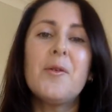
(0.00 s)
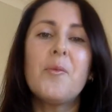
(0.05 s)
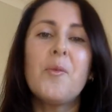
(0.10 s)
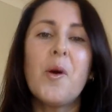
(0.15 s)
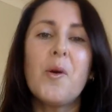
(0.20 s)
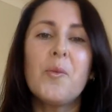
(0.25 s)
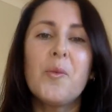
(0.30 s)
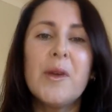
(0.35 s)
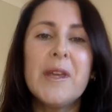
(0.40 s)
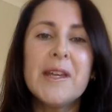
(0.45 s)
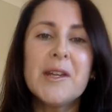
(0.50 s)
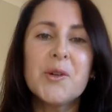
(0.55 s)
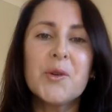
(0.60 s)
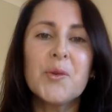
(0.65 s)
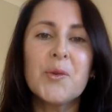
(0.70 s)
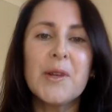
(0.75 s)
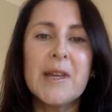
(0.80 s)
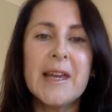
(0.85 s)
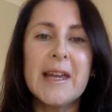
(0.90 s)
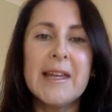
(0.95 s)
what we're
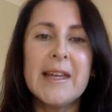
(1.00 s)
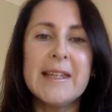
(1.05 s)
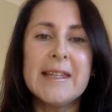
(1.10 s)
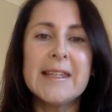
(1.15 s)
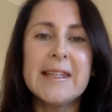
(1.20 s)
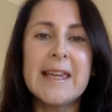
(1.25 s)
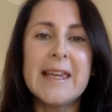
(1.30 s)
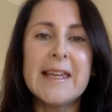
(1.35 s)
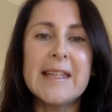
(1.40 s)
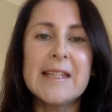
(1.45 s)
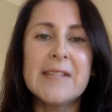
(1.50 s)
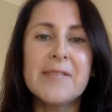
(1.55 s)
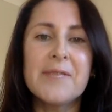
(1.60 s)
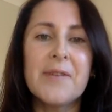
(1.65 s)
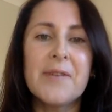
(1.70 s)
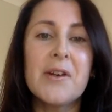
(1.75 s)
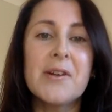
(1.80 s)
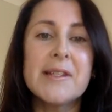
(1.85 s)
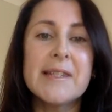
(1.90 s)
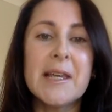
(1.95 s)
creating as
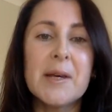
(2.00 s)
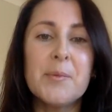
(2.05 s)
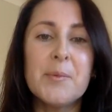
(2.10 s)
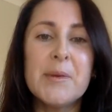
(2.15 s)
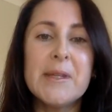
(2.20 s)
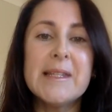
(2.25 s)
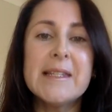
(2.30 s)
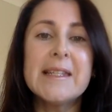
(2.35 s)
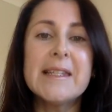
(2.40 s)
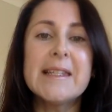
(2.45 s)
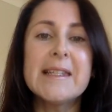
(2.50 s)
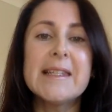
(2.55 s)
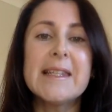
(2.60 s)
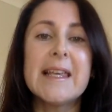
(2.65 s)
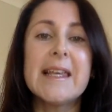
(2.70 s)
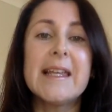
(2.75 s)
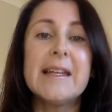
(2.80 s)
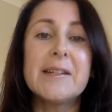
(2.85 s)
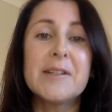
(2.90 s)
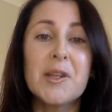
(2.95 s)
far as our business
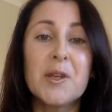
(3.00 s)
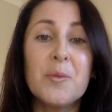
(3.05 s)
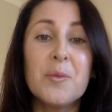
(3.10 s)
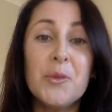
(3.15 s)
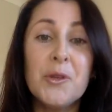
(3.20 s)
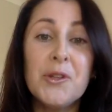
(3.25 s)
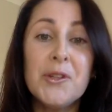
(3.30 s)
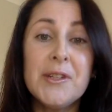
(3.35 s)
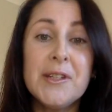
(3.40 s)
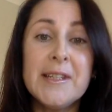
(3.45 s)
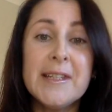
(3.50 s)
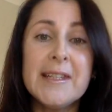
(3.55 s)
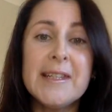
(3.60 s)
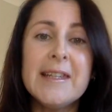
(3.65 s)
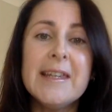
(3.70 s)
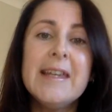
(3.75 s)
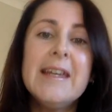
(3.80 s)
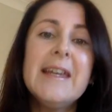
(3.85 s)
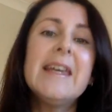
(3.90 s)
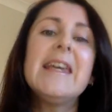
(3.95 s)
and our community
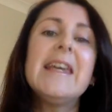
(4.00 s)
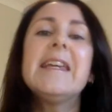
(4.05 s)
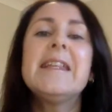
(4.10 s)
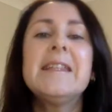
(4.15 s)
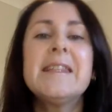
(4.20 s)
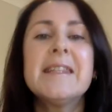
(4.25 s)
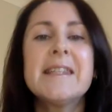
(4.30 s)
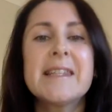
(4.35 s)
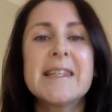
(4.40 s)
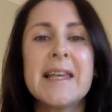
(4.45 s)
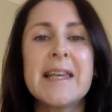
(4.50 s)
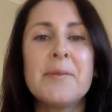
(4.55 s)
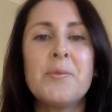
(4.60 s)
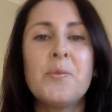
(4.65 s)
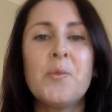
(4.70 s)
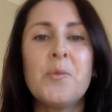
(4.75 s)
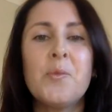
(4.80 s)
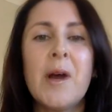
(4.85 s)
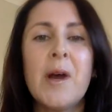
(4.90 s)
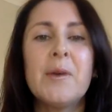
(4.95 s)
in the same way.